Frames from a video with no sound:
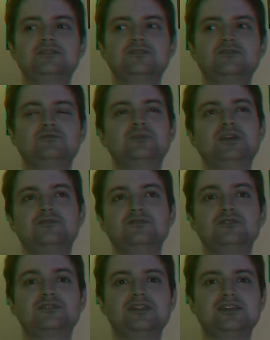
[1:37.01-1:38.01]
So it may have
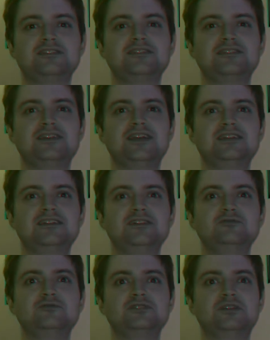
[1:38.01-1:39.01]
looked like the
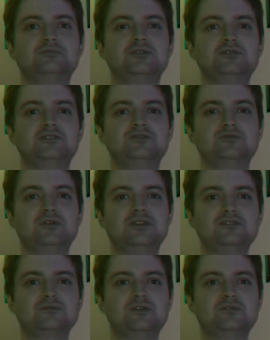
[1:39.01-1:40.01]
anaglyph was uploaded
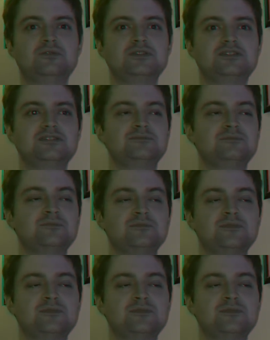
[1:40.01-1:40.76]
twice when it wasn't.